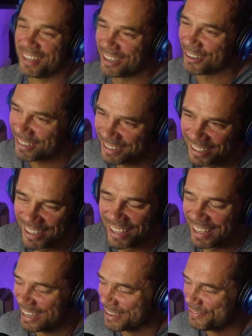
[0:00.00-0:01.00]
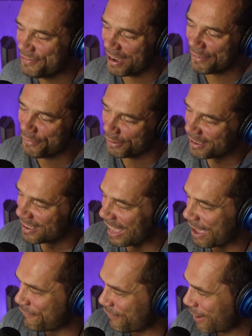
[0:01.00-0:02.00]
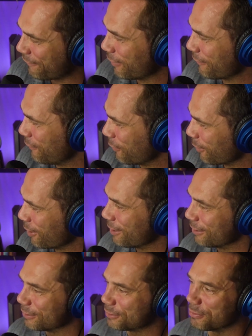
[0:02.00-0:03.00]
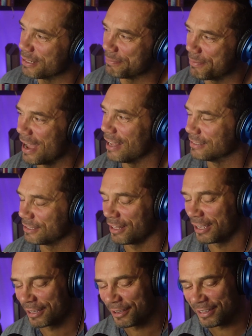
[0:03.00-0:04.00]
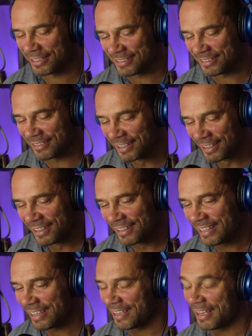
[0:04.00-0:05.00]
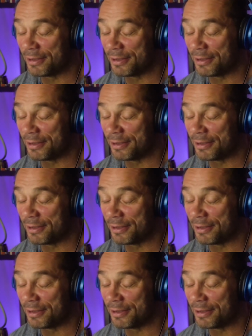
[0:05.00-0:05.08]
Or at 5'4", 120 pounds, they're like, oh, that's, I